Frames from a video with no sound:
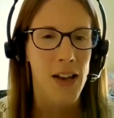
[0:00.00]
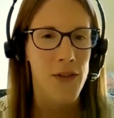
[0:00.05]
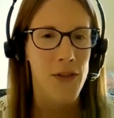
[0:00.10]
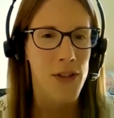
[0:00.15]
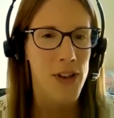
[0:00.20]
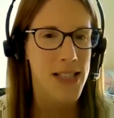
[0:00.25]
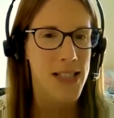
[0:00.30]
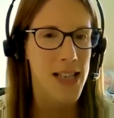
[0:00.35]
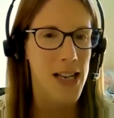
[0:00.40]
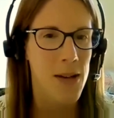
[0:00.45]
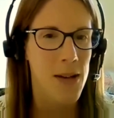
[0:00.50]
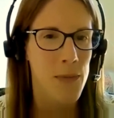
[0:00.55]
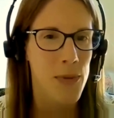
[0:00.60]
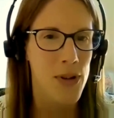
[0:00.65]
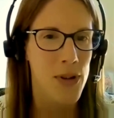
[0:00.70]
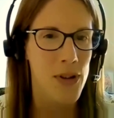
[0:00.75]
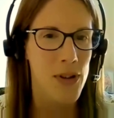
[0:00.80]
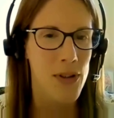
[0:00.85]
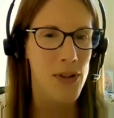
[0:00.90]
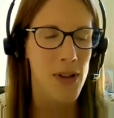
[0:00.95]
for
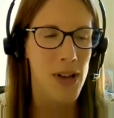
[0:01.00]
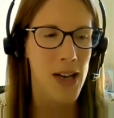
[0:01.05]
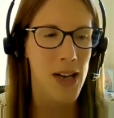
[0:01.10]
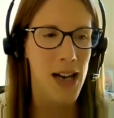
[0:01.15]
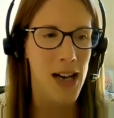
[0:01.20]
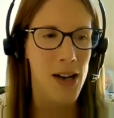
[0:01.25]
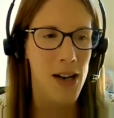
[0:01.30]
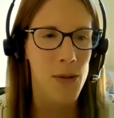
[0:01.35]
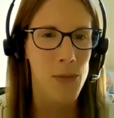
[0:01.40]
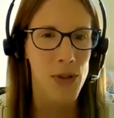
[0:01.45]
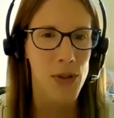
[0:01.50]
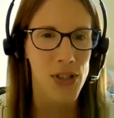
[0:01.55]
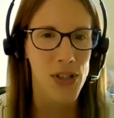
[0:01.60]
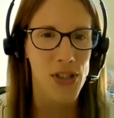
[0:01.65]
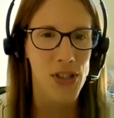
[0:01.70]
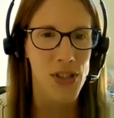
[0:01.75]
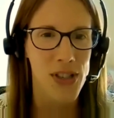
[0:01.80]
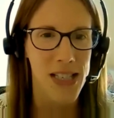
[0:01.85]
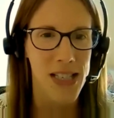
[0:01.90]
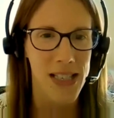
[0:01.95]
example, how
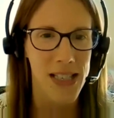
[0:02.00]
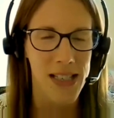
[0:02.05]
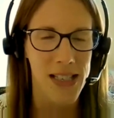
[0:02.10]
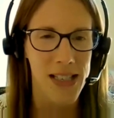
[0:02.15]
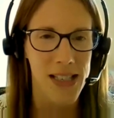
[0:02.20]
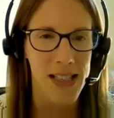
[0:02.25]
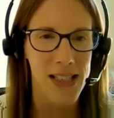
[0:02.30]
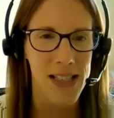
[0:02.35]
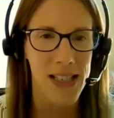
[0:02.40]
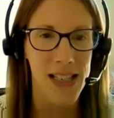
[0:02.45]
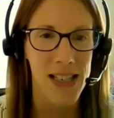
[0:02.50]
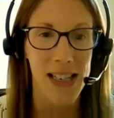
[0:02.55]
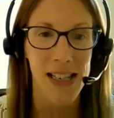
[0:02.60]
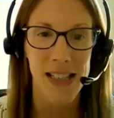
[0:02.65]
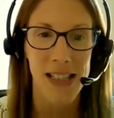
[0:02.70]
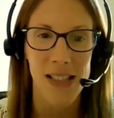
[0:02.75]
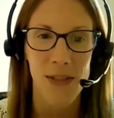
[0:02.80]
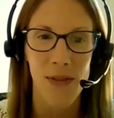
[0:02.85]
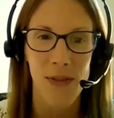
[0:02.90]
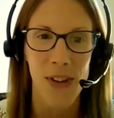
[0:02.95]
much tinnitus can
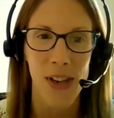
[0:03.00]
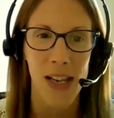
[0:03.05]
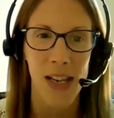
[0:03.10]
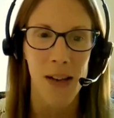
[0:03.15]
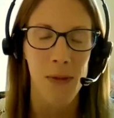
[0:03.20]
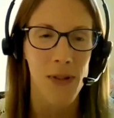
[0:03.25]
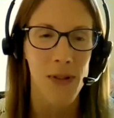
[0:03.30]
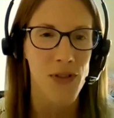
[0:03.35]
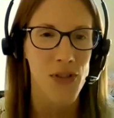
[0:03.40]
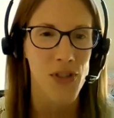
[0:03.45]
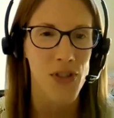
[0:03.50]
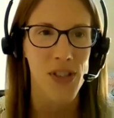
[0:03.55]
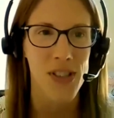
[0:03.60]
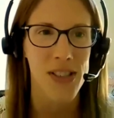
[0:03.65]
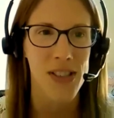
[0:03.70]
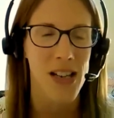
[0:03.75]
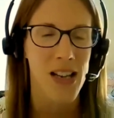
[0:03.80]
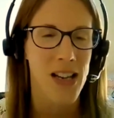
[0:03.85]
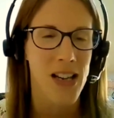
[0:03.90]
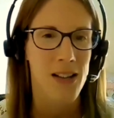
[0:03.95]
interfere with
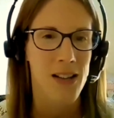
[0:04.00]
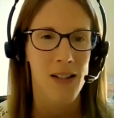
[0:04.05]
just